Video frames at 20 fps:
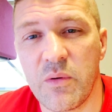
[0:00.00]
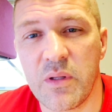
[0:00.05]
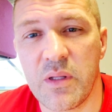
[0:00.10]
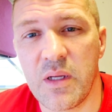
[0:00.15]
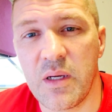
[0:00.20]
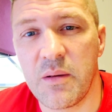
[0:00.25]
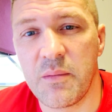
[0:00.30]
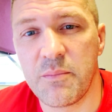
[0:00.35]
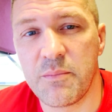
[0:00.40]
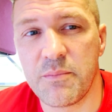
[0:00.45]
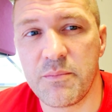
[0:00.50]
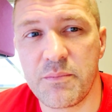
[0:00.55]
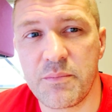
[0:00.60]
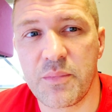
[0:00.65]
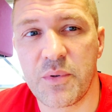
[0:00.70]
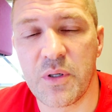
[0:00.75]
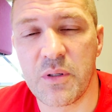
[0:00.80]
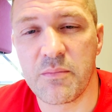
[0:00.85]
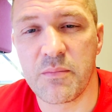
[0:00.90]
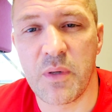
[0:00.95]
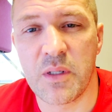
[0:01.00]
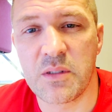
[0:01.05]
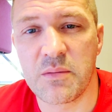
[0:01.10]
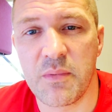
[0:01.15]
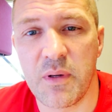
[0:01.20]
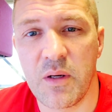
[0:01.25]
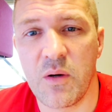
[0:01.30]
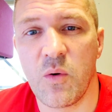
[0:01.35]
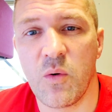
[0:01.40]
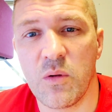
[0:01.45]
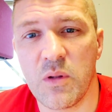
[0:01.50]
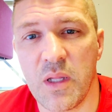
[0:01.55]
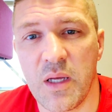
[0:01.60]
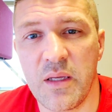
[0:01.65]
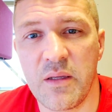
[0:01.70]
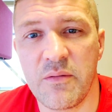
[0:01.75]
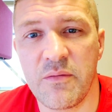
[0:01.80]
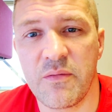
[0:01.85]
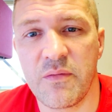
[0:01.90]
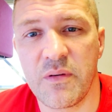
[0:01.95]
with that pretty much my whole
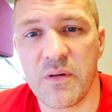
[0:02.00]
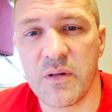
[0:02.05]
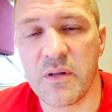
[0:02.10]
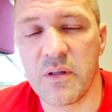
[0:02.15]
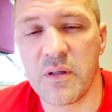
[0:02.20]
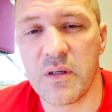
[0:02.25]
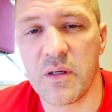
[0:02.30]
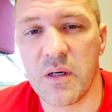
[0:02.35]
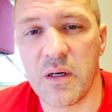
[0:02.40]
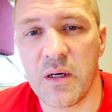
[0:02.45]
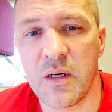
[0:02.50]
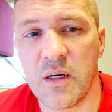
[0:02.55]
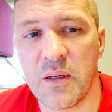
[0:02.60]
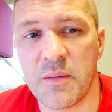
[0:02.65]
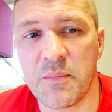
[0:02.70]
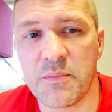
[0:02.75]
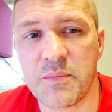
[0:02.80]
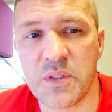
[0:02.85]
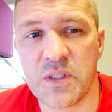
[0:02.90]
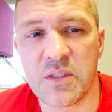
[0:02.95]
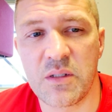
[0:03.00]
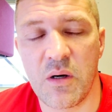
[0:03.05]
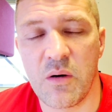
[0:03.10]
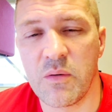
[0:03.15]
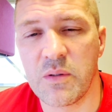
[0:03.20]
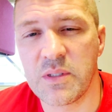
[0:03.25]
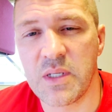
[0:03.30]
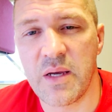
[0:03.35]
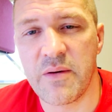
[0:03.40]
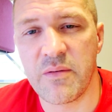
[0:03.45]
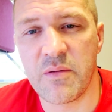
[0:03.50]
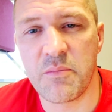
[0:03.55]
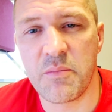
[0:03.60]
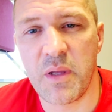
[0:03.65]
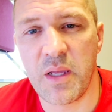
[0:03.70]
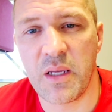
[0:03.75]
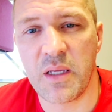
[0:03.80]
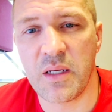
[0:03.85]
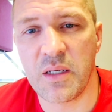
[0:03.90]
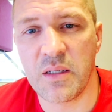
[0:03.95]
life um, just always having
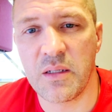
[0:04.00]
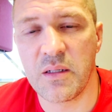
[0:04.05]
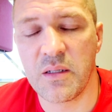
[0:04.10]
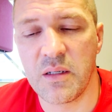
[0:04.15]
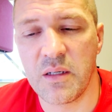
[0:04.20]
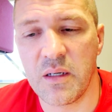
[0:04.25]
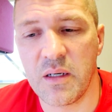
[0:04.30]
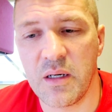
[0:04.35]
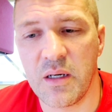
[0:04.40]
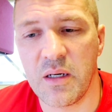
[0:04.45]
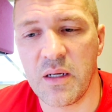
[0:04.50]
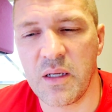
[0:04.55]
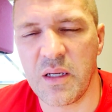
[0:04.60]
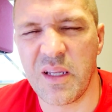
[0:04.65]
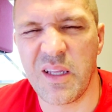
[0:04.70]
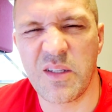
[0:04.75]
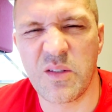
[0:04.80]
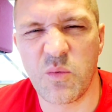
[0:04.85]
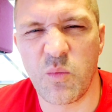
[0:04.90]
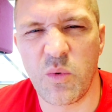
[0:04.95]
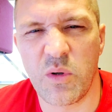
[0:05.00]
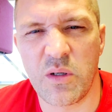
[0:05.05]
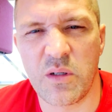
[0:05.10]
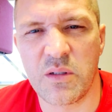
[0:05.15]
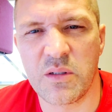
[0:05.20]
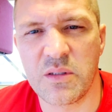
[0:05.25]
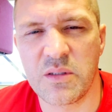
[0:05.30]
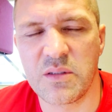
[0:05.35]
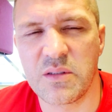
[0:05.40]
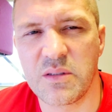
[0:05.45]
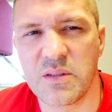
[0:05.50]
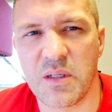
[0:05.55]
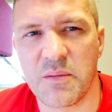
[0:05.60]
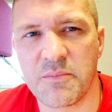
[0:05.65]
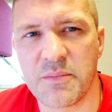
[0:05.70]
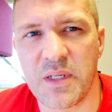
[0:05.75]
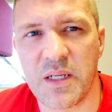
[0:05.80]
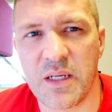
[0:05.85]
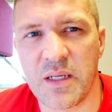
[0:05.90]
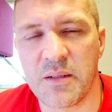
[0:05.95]
pain uh, it gets worse
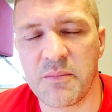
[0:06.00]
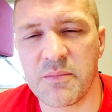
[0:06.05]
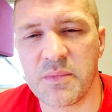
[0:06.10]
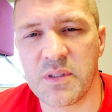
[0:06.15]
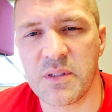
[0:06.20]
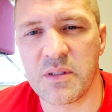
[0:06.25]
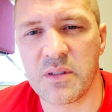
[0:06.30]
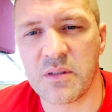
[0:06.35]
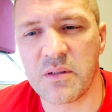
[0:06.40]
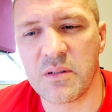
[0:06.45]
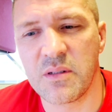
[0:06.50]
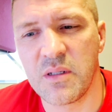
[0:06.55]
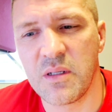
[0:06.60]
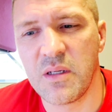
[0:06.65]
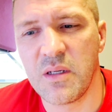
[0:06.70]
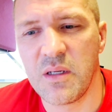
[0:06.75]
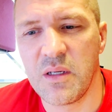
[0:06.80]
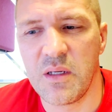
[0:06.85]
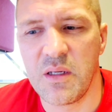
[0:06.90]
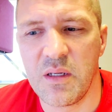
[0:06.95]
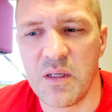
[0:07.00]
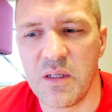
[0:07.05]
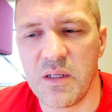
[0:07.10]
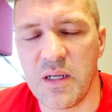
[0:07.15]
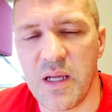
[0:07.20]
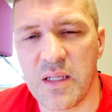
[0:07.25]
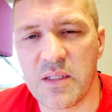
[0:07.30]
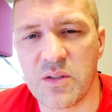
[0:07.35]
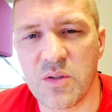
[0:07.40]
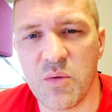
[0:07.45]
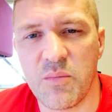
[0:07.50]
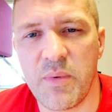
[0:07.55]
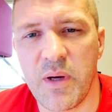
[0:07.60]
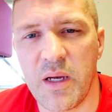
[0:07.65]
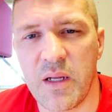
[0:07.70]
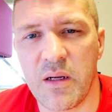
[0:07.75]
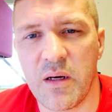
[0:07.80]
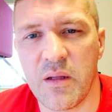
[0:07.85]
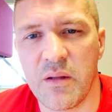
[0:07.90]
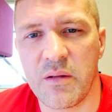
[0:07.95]
sometimes and not so
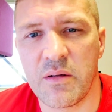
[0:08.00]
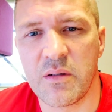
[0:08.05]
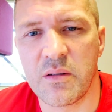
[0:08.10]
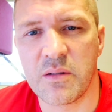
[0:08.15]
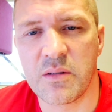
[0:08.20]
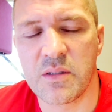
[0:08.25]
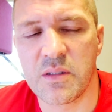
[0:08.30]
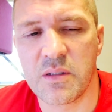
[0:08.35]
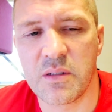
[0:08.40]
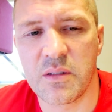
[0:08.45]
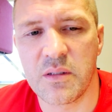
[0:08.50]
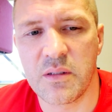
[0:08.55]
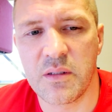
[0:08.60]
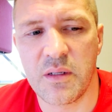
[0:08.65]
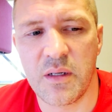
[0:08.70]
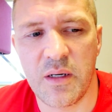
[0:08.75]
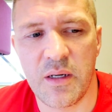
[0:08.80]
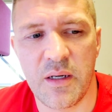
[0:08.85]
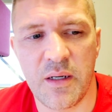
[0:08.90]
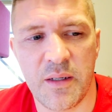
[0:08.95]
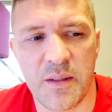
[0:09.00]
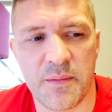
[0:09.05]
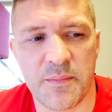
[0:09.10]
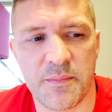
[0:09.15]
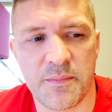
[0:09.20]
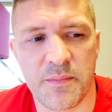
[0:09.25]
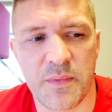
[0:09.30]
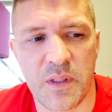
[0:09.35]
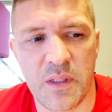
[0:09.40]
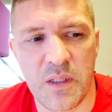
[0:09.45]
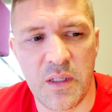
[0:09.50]
bad others um,